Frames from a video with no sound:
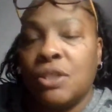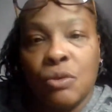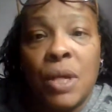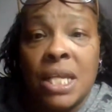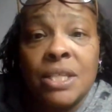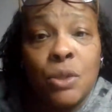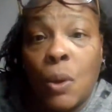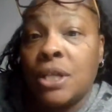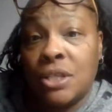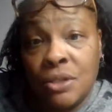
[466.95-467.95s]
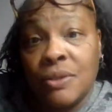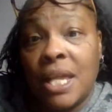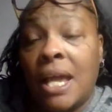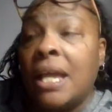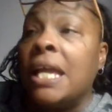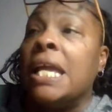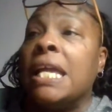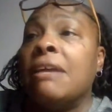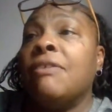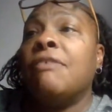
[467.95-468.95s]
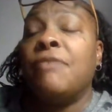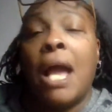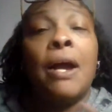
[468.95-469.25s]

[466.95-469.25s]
And he's going to do that. Even if now he